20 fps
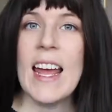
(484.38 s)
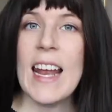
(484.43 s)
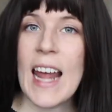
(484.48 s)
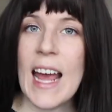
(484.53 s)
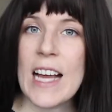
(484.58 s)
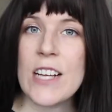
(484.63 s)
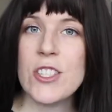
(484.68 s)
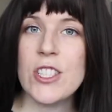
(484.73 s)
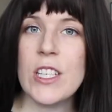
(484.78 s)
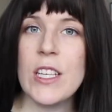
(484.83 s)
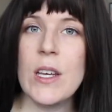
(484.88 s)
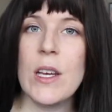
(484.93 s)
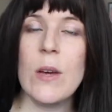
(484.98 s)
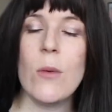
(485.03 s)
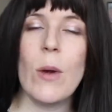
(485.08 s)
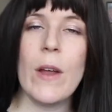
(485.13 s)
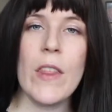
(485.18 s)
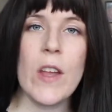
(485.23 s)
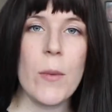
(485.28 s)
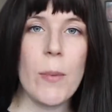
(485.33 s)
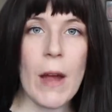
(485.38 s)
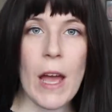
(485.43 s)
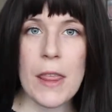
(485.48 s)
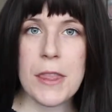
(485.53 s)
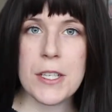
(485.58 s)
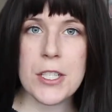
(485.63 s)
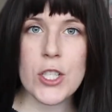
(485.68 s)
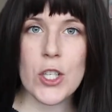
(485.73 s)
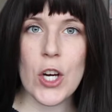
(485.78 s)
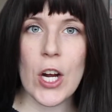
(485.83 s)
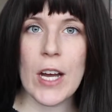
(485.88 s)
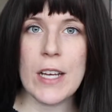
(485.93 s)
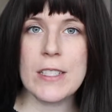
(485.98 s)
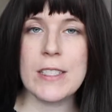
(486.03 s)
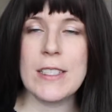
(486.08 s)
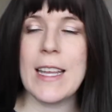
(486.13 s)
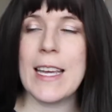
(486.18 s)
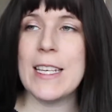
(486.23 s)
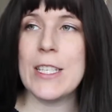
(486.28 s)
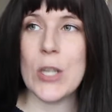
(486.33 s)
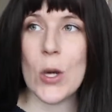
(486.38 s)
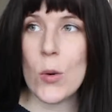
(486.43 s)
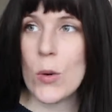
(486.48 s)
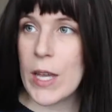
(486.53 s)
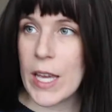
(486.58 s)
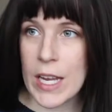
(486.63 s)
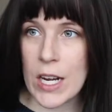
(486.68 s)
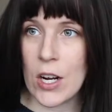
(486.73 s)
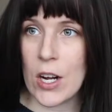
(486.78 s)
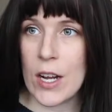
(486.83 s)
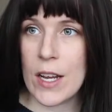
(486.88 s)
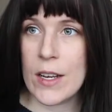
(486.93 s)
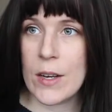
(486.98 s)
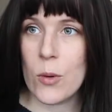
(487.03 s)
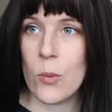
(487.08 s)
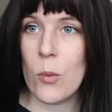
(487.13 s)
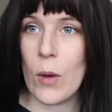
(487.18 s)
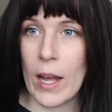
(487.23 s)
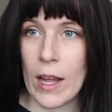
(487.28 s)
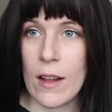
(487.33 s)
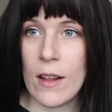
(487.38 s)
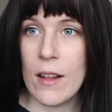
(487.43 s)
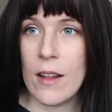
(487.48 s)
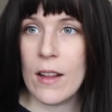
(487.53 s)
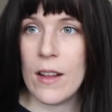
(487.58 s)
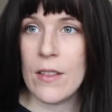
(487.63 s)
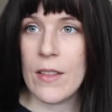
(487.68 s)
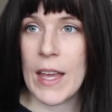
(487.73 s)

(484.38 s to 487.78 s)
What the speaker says: And actually, when their paths cross, they don't get on well.